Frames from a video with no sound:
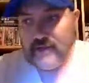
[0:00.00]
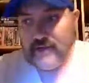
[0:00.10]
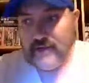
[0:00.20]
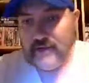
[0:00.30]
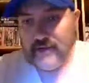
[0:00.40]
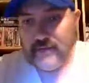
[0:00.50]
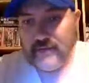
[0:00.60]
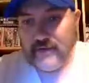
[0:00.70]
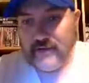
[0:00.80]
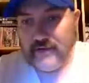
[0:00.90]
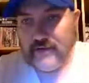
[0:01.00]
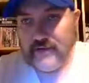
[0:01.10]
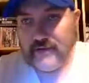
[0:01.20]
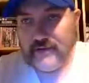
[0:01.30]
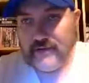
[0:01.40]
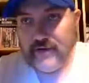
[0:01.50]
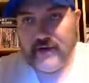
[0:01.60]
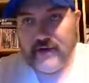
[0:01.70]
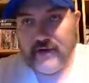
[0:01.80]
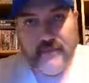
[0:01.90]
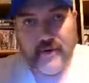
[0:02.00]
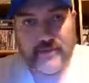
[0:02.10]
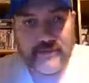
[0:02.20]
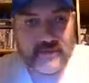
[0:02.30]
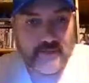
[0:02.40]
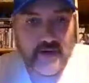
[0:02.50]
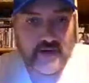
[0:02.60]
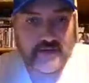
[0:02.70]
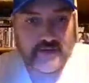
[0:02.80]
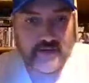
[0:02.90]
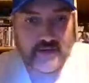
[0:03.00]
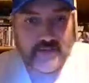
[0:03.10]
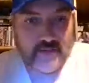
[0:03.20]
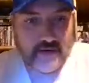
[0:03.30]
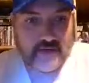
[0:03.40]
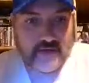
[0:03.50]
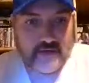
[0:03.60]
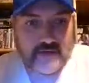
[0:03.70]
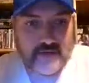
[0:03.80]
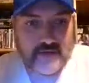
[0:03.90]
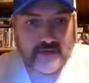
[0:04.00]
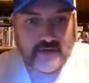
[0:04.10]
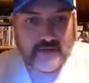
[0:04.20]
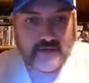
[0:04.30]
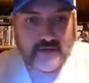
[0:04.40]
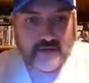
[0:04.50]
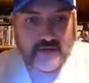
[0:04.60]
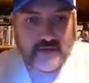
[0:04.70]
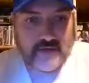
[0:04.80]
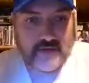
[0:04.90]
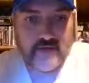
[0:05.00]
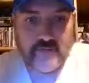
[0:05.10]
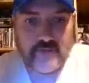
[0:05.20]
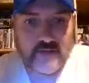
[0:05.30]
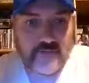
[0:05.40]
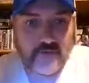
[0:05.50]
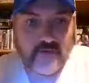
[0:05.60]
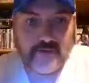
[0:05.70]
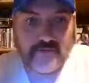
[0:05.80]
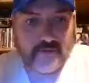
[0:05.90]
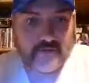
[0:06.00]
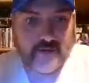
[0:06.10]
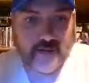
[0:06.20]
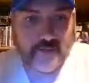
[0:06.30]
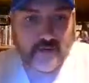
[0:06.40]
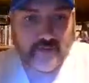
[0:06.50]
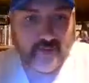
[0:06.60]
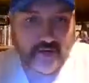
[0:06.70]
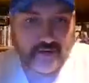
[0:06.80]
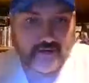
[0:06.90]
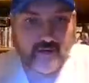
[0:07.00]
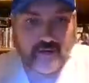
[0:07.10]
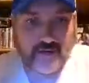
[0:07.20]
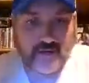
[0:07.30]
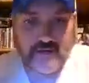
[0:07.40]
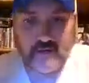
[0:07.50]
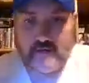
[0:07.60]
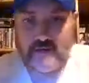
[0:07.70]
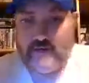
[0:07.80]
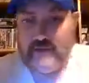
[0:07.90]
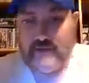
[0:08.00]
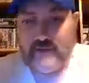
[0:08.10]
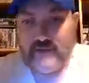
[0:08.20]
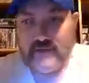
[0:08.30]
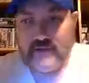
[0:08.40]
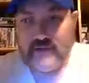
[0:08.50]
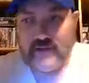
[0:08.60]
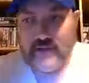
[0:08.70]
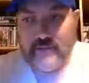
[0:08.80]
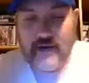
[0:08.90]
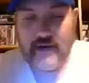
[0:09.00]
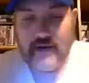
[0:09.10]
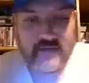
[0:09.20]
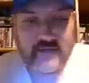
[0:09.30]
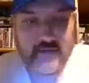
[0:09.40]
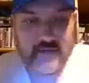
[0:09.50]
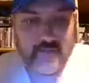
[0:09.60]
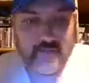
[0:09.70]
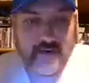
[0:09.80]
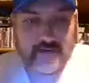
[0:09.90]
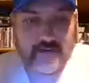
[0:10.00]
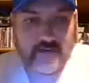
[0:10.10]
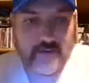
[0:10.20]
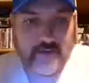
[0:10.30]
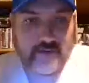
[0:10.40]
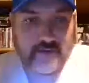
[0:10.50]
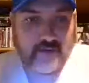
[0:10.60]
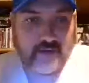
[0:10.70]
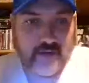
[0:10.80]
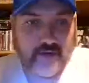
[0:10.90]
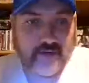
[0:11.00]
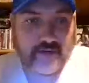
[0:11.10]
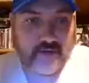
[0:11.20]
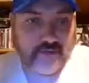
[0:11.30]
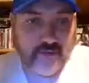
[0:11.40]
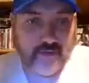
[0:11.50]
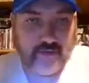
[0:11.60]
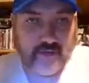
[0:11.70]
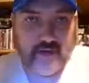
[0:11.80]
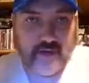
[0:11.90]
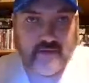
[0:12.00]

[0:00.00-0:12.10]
You know, when his greatest moment when he body slammed Andre the Giant at WrestleMania 3, but that wasn't the first time he ever body slammed Andre. He body slammed Andre years before that.